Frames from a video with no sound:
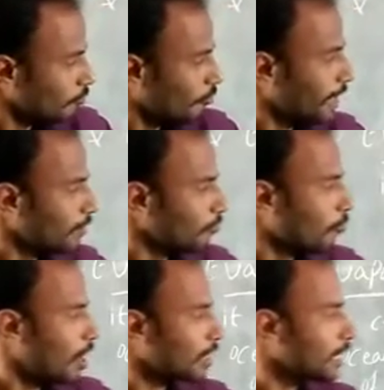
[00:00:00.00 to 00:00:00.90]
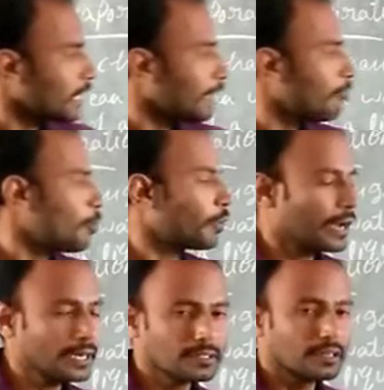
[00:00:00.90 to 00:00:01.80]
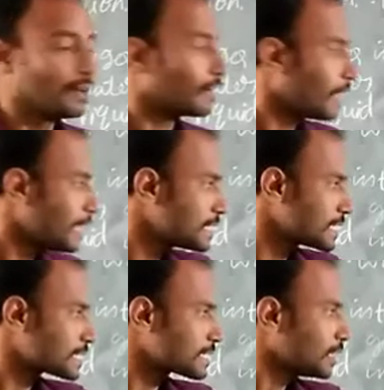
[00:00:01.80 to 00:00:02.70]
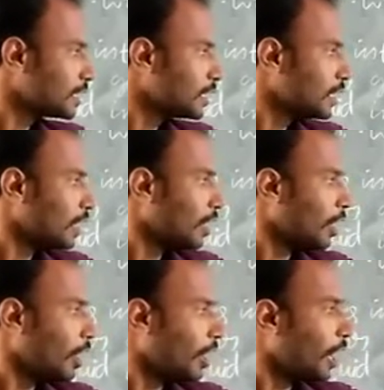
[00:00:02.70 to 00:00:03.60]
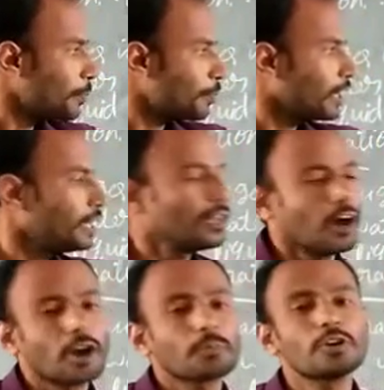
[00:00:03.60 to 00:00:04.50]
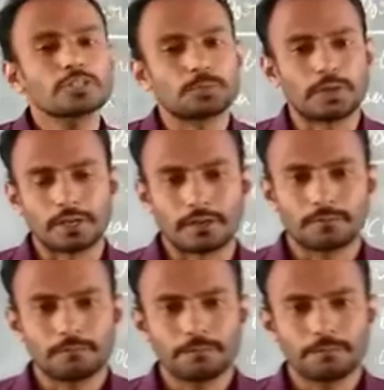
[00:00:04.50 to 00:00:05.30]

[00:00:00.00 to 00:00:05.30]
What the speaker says: when water evaporate, rises up in atmosphere.